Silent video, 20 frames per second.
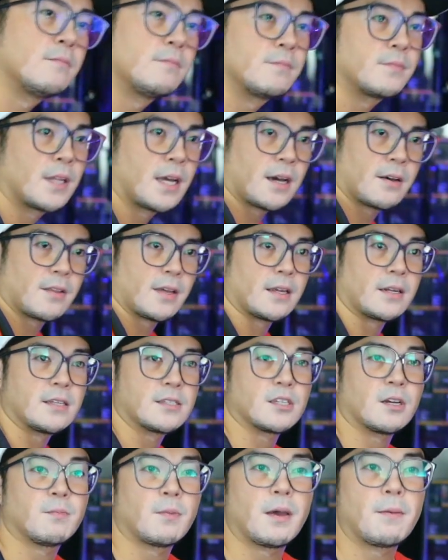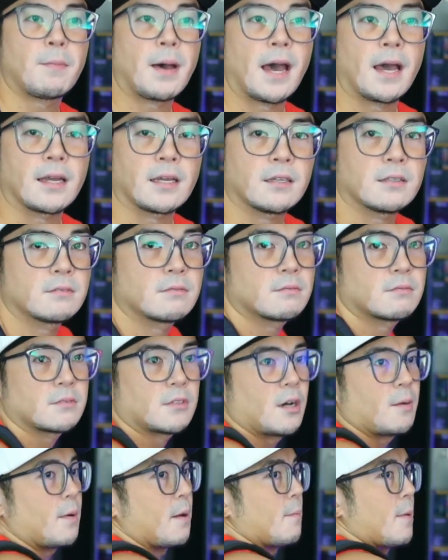how that is on my bag,
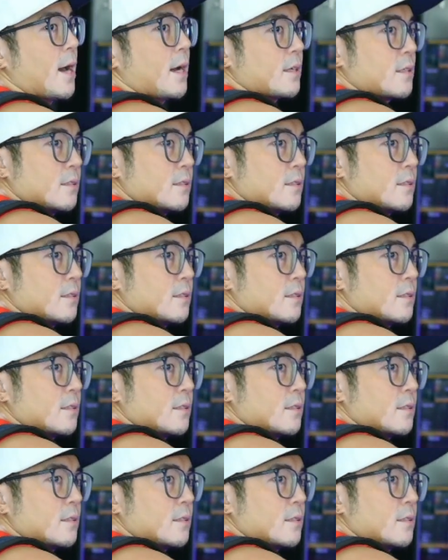on my back.